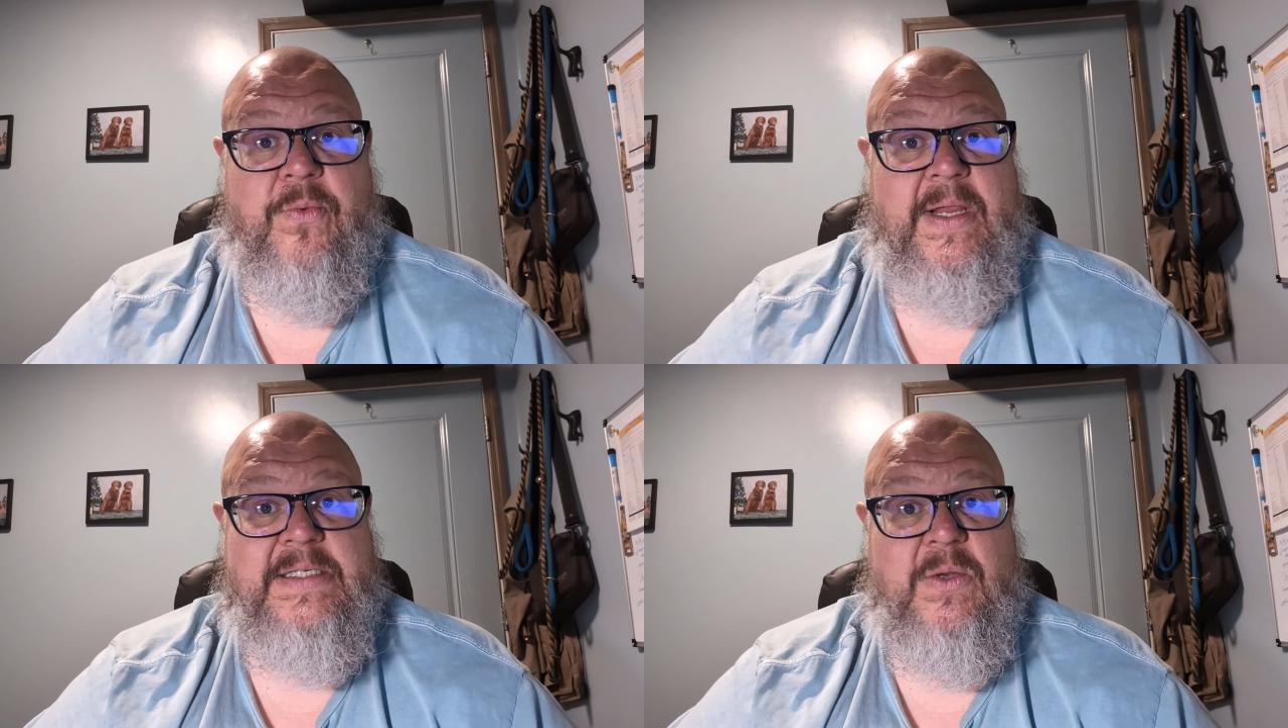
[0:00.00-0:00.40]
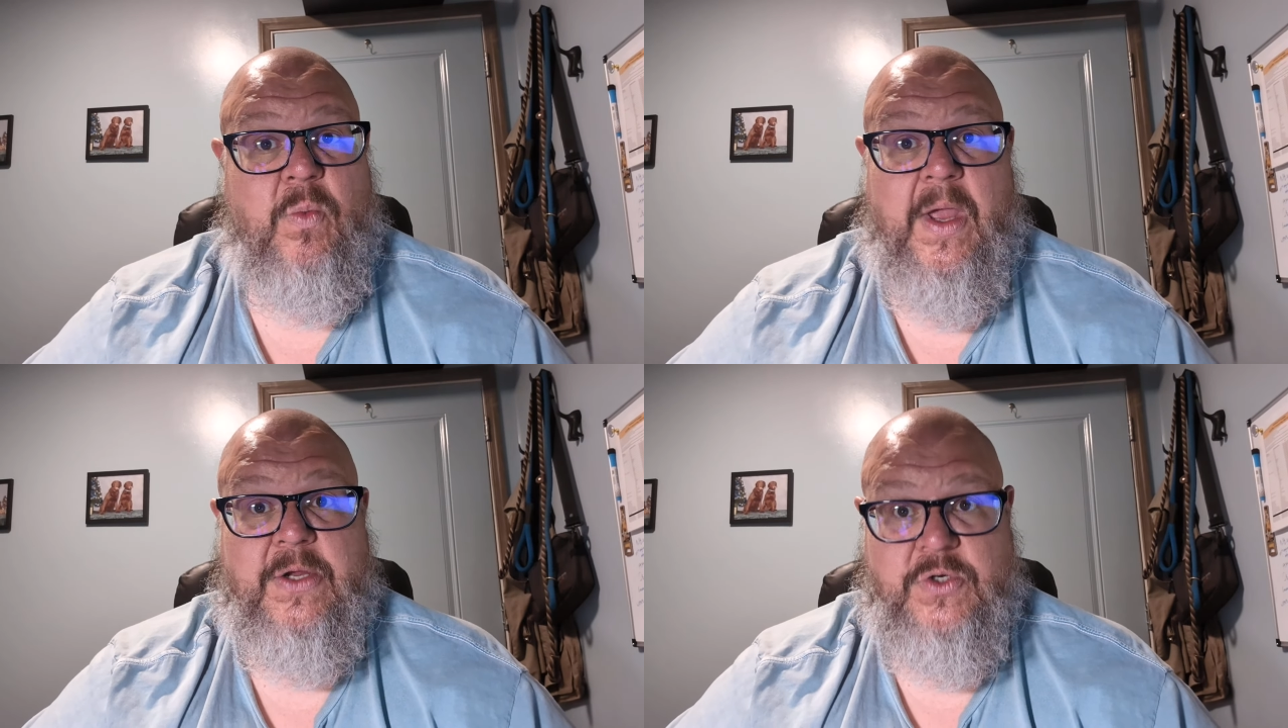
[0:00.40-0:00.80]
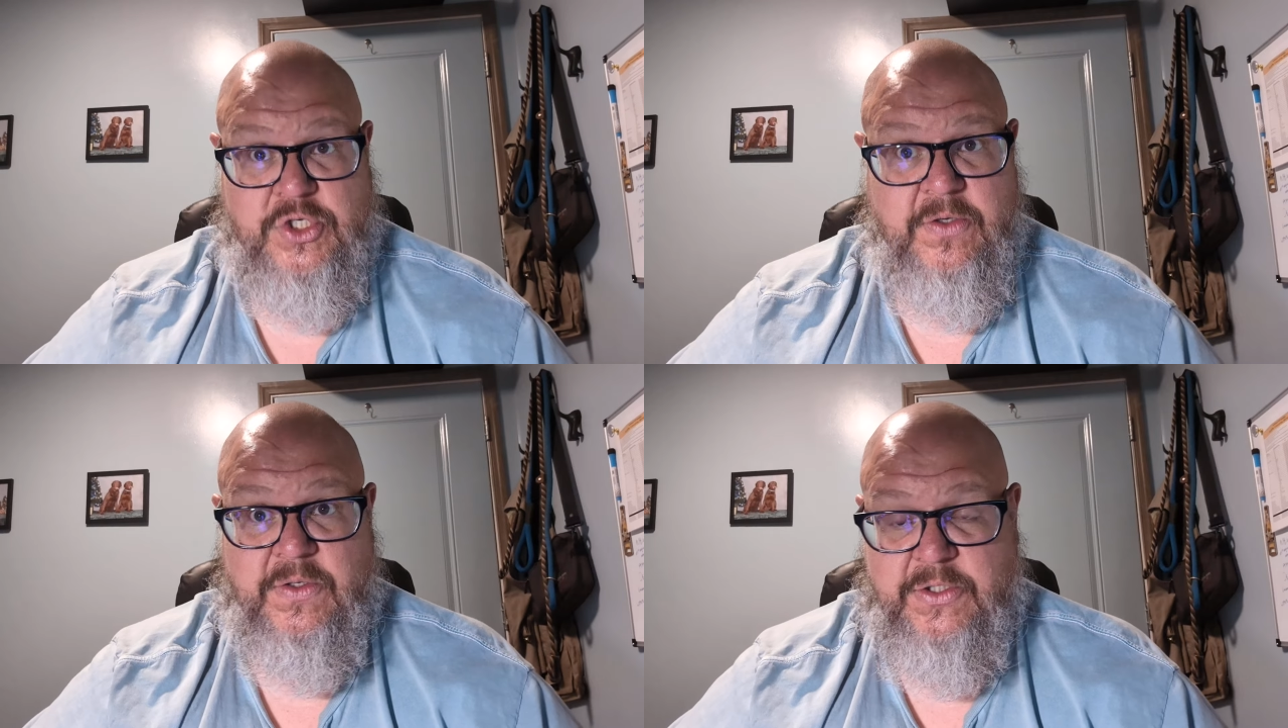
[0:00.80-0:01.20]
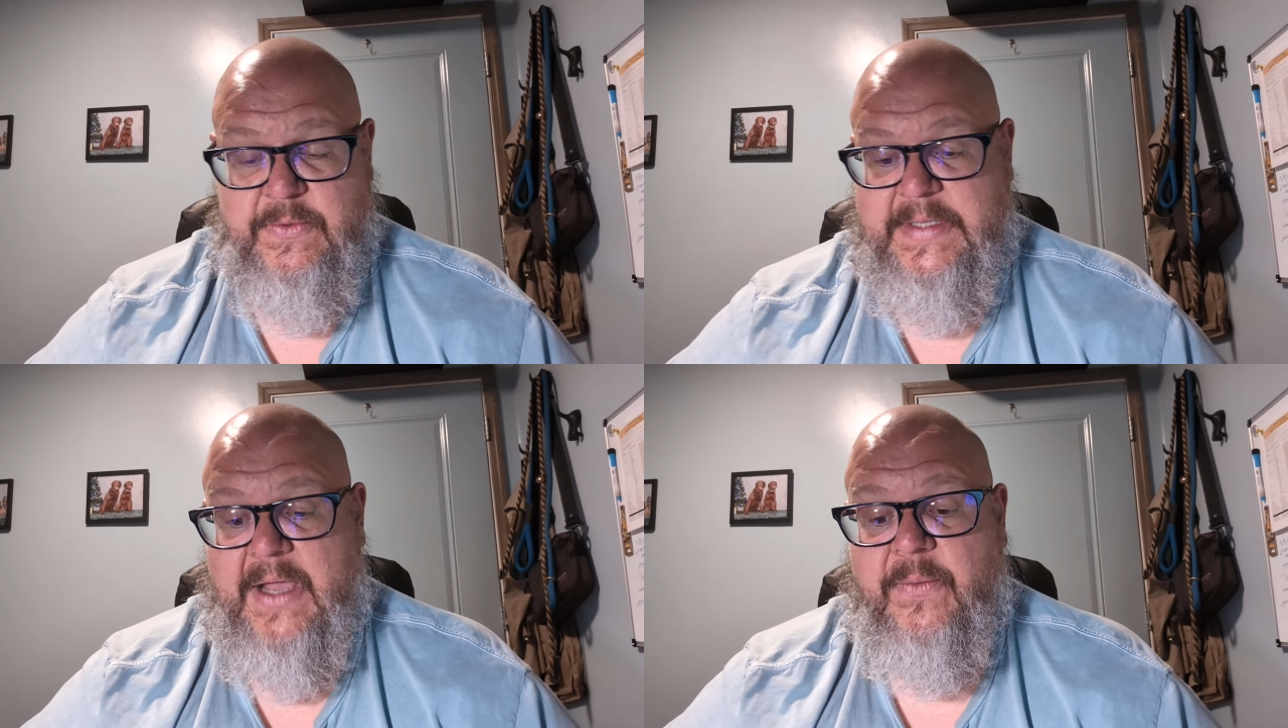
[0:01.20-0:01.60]
reason why you shouldn't
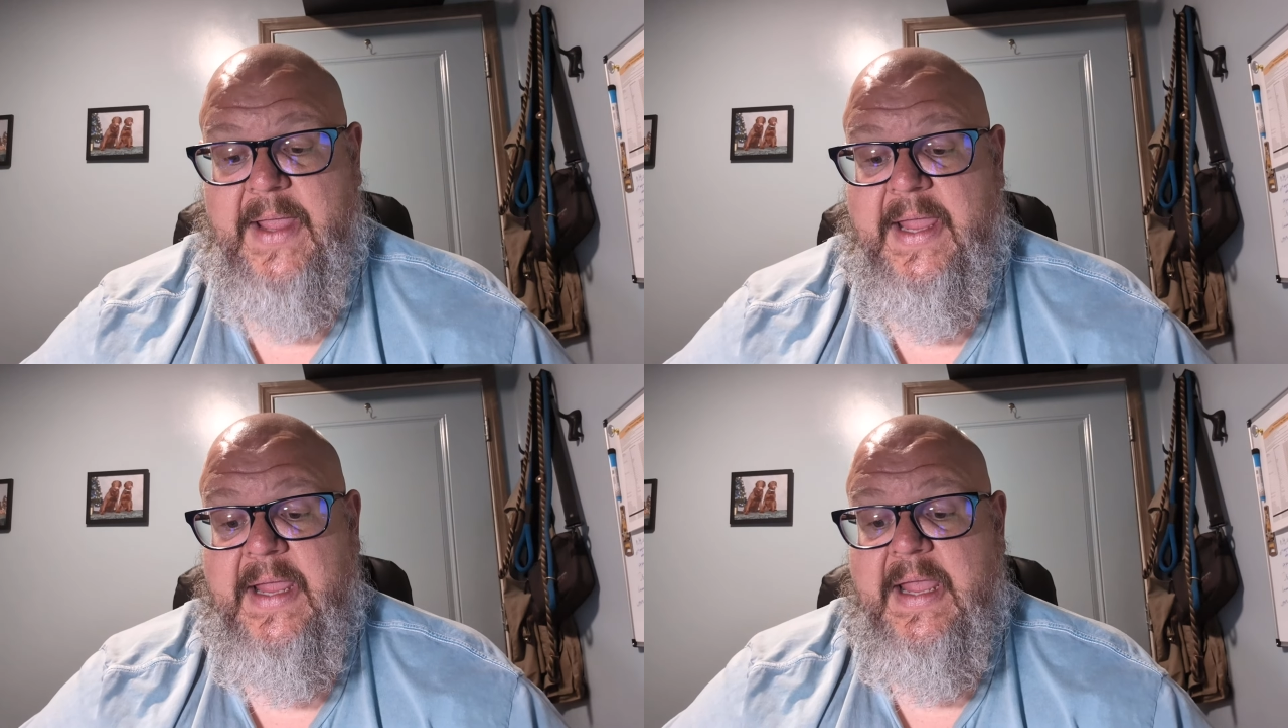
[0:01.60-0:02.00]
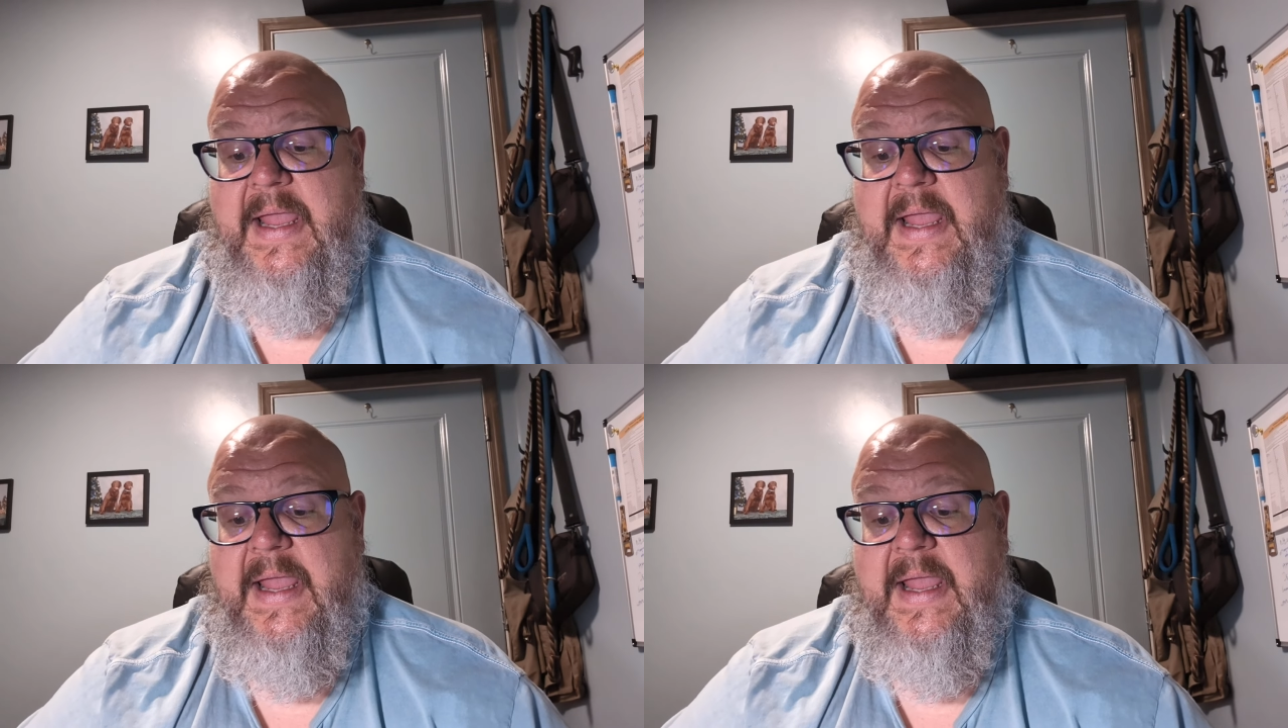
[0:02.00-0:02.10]
do it that way.